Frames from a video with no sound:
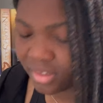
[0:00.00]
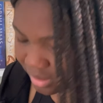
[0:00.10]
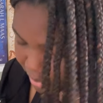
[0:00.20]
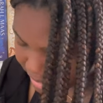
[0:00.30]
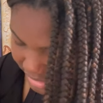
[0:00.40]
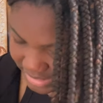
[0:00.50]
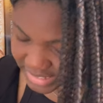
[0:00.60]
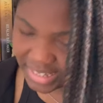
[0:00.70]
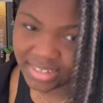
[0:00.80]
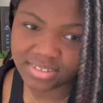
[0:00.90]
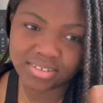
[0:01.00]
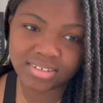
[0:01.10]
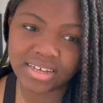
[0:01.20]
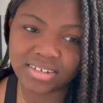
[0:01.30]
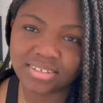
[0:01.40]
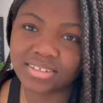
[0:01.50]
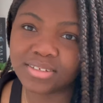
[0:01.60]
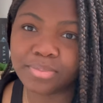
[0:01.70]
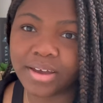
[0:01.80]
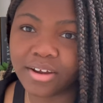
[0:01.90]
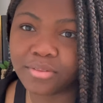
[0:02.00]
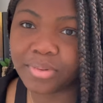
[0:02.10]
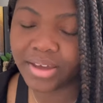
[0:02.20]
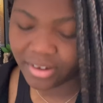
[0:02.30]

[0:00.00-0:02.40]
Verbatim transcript: but yes, that is inspired by